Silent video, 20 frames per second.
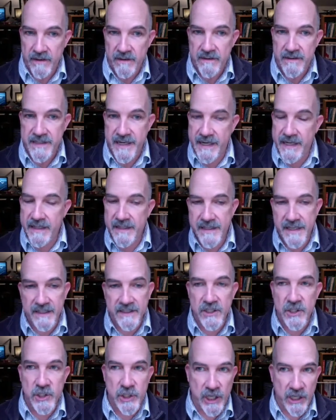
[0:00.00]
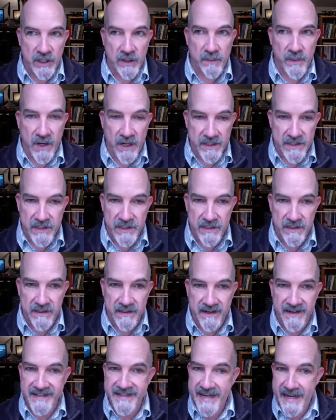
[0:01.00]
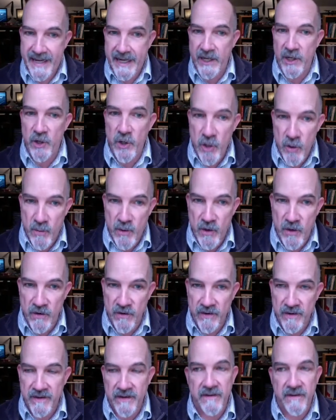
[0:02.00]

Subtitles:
taking the Delta shuttle to Boston, and taking an Uber